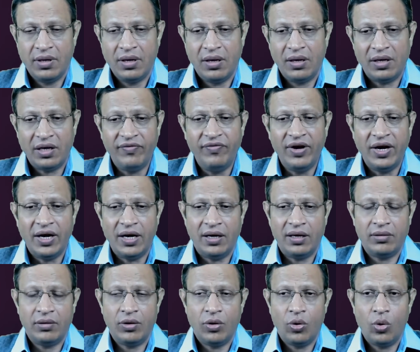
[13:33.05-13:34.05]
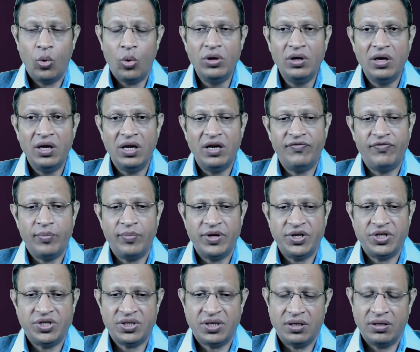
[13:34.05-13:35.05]
revealed only
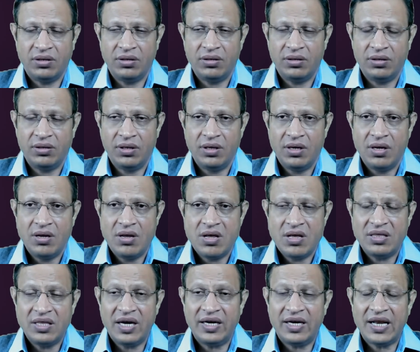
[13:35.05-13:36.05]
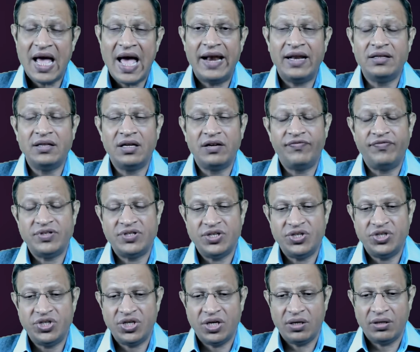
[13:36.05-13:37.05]
information that another
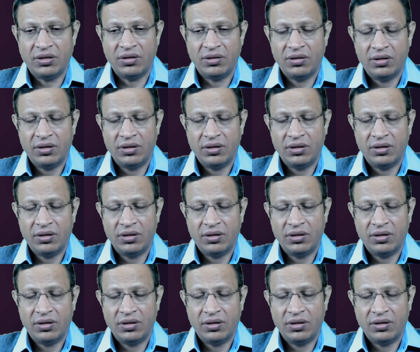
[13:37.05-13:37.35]
physician